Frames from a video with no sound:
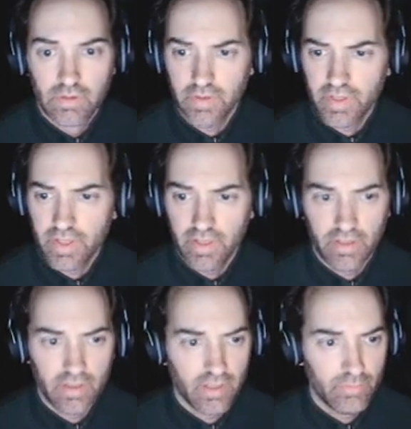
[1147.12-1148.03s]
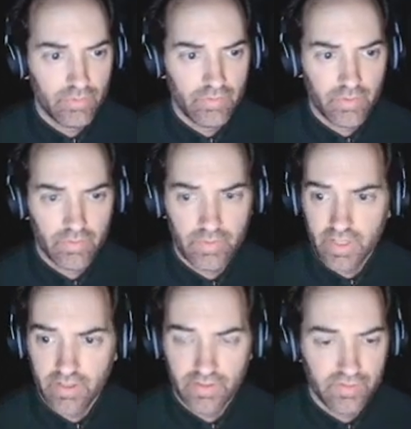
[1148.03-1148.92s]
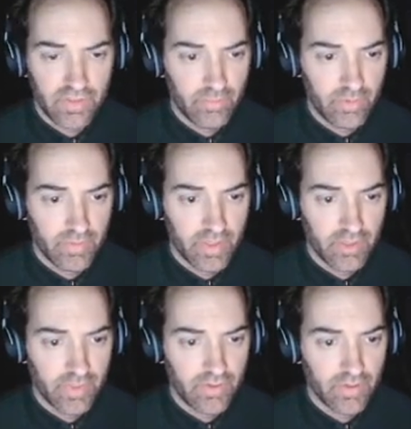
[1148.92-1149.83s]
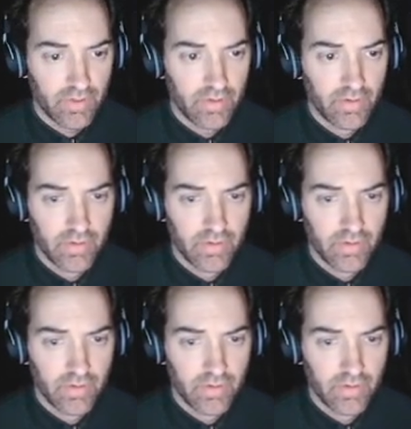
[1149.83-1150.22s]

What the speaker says: Okay, I moved 3, didn't seem to end my turn.